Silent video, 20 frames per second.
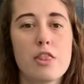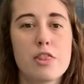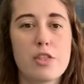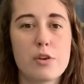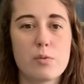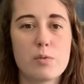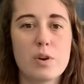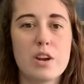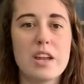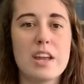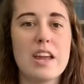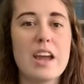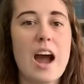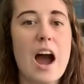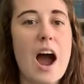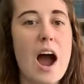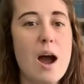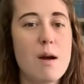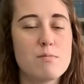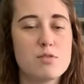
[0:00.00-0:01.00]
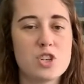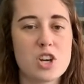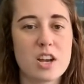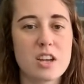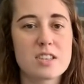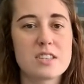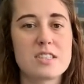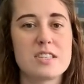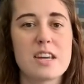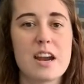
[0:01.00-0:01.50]
three
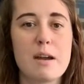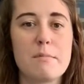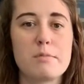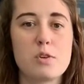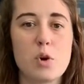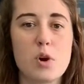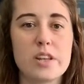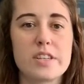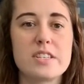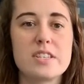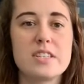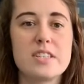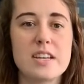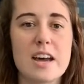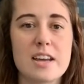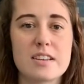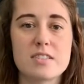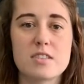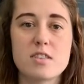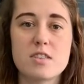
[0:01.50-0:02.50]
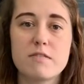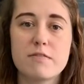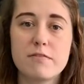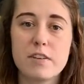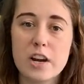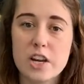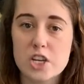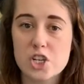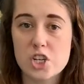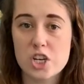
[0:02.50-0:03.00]
objects that I'm going to test the
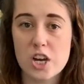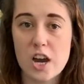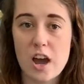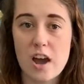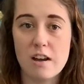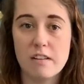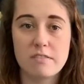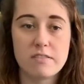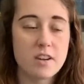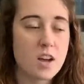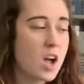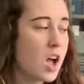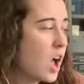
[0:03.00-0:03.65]
friction of.